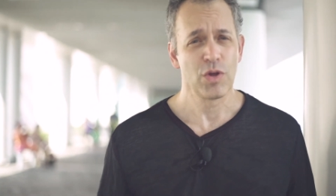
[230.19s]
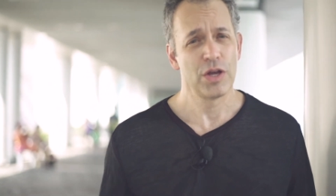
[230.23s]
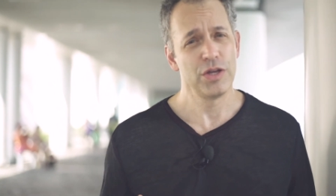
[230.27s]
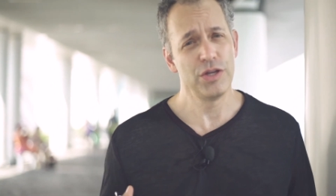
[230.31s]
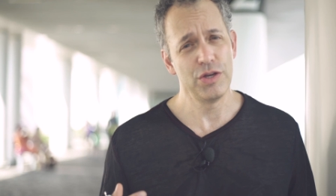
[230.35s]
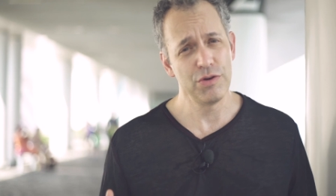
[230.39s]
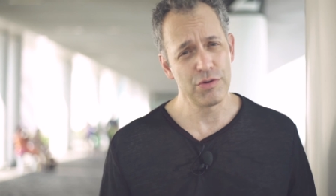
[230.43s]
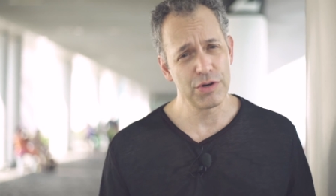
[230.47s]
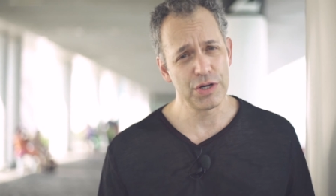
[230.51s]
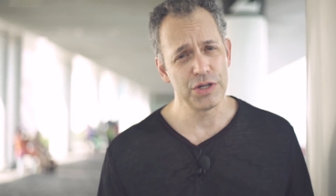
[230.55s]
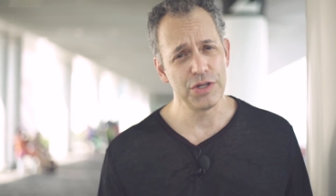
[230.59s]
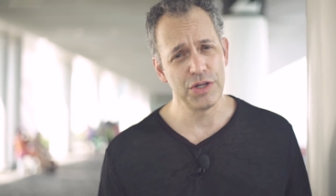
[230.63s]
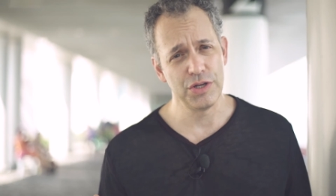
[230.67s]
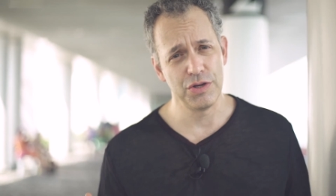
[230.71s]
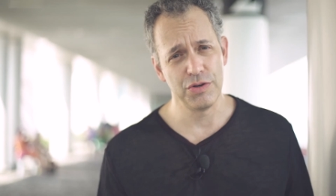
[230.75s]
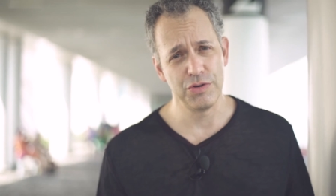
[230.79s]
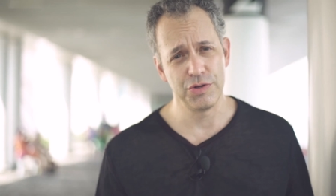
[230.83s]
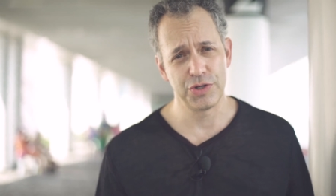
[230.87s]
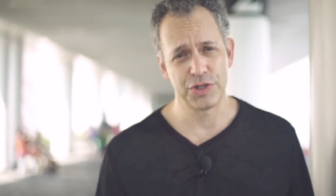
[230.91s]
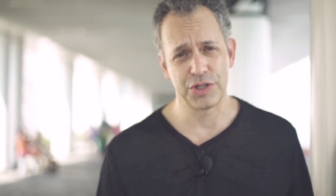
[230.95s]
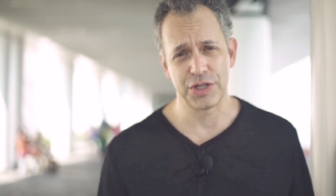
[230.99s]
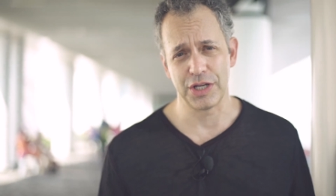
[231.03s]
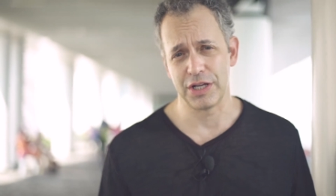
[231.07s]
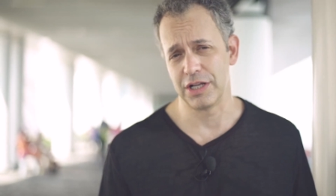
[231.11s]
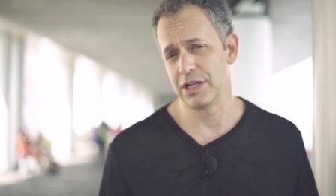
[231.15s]
you can
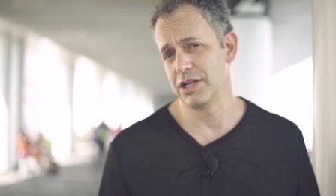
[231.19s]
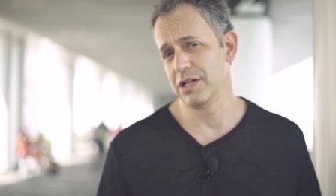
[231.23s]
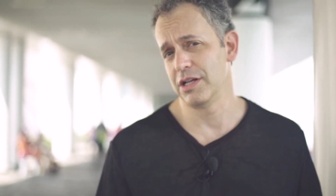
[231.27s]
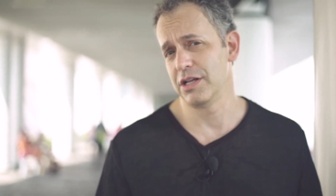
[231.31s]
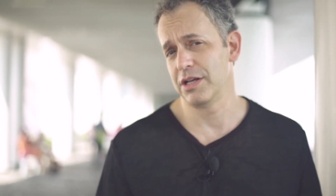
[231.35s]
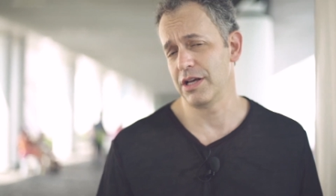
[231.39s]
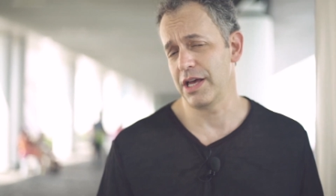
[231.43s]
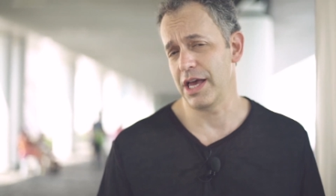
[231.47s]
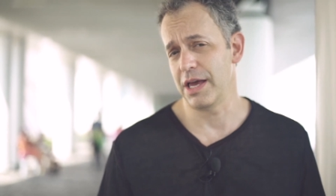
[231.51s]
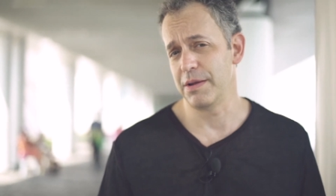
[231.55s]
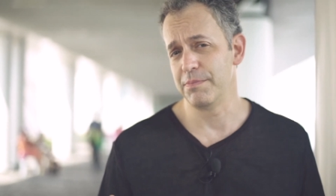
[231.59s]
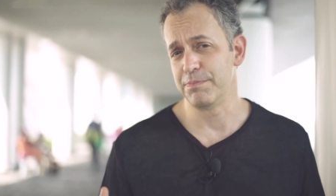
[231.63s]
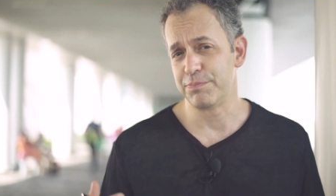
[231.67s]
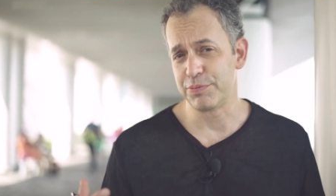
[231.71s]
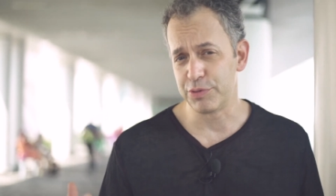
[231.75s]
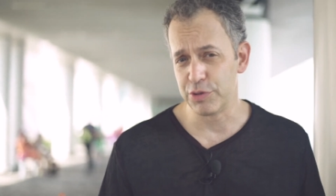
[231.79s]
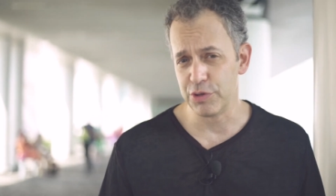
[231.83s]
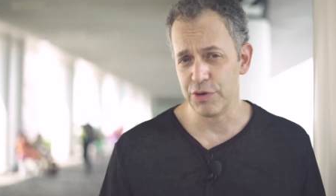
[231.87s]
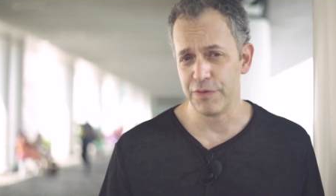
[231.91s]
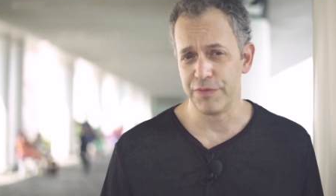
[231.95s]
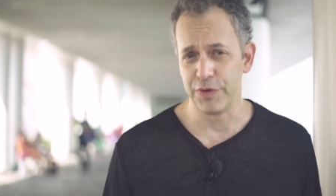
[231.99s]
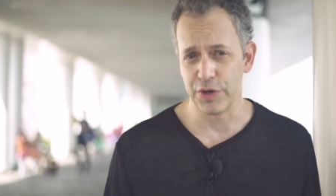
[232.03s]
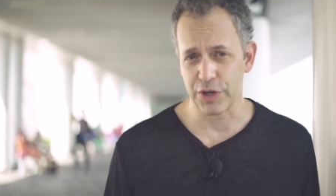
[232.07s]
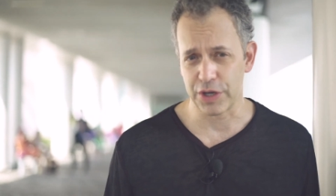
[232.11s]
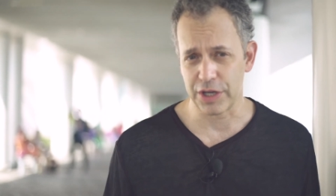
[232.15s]
use to
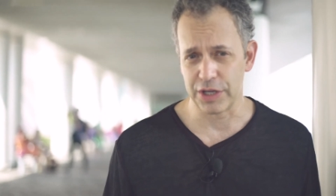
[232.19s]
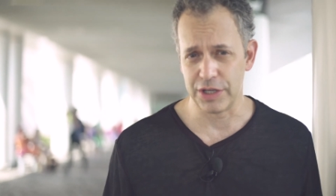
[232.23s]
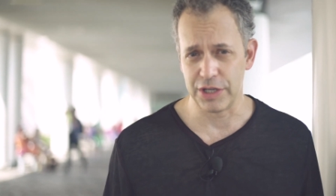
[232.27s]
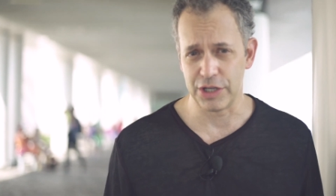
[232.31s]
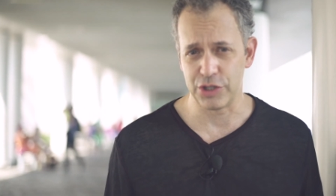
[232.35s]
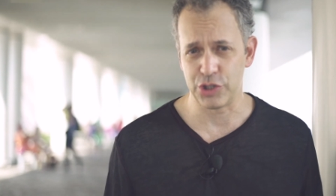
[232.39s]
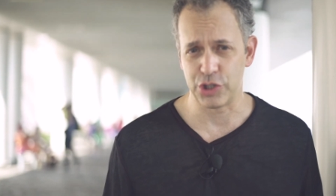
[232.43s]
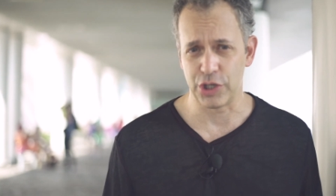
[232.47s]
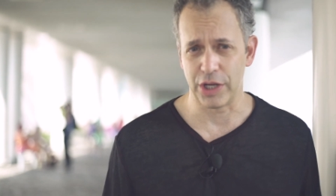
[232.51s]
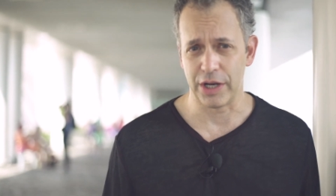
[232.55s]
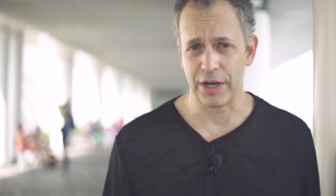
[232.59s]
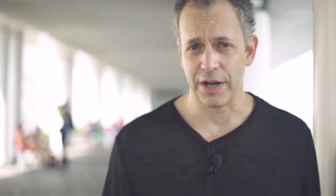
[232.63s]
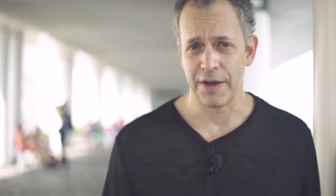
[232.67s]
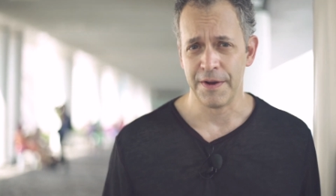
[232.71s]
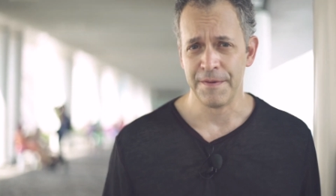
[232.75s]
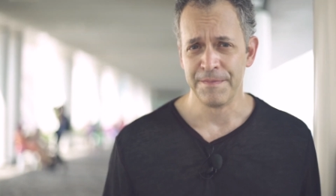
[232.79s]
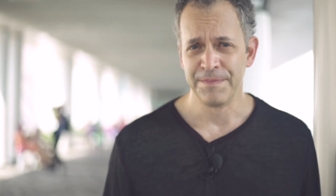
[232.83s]
improve your condition.